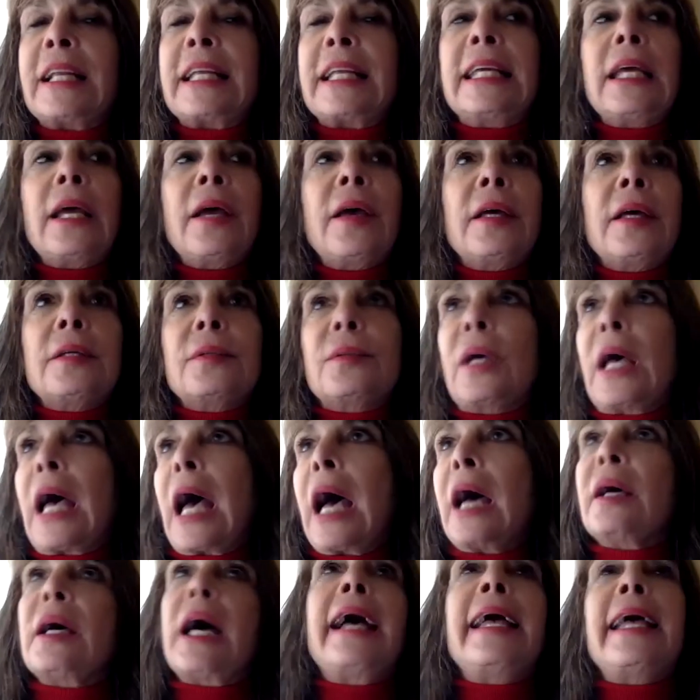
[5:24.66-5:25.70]
it, uh,
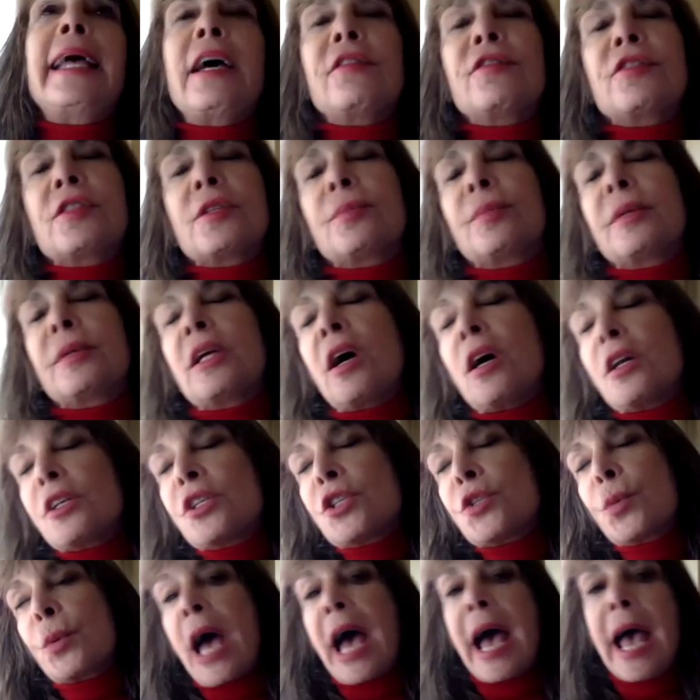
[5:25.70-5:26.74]
I have to be
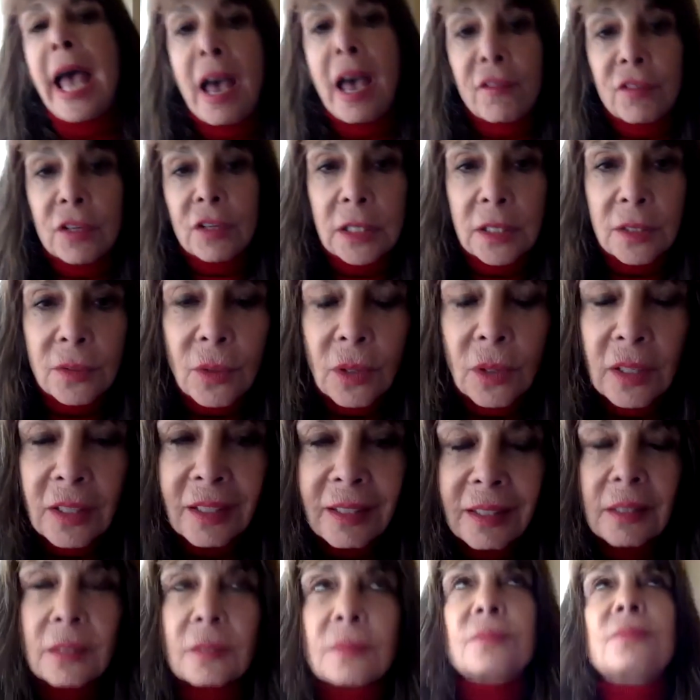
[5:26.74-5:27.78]
honest with you, I haven't.
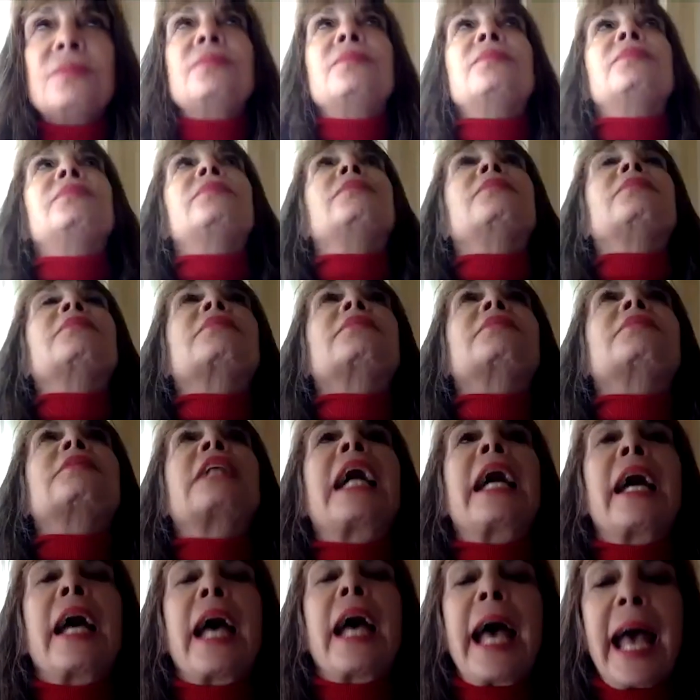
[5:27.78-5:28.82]
Yeah, you haven't
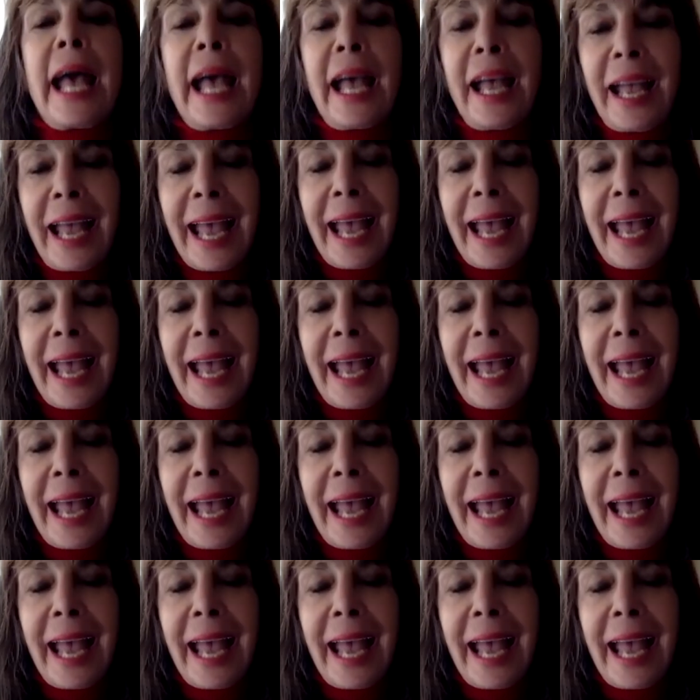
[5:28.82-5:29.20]
seen in ages.